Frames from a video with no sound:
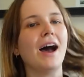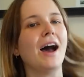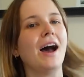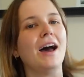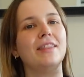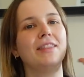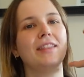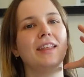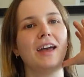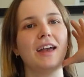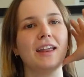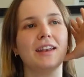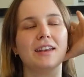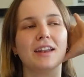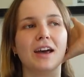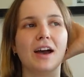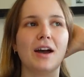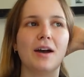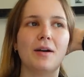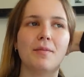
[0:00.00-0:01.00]
And then
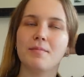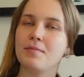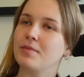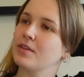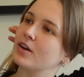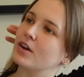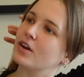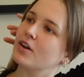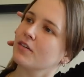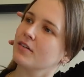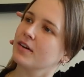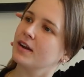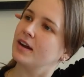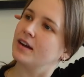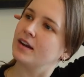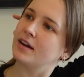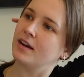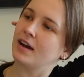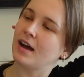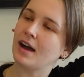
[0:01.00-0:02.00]
the
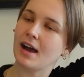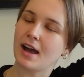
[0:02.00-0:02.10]
courier